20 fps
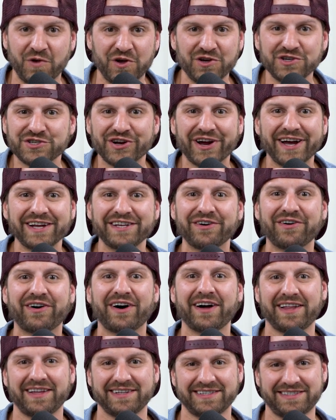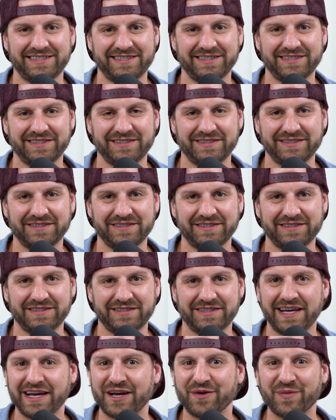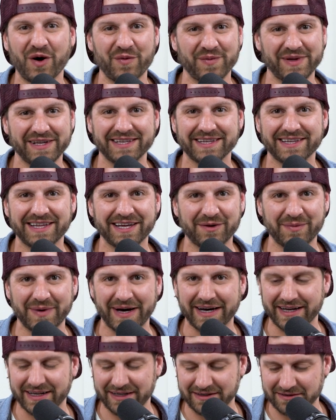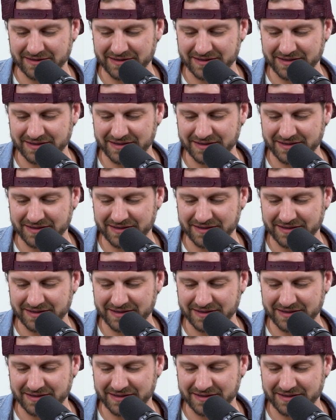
Who's your ideal audience? Take a moment, think about it.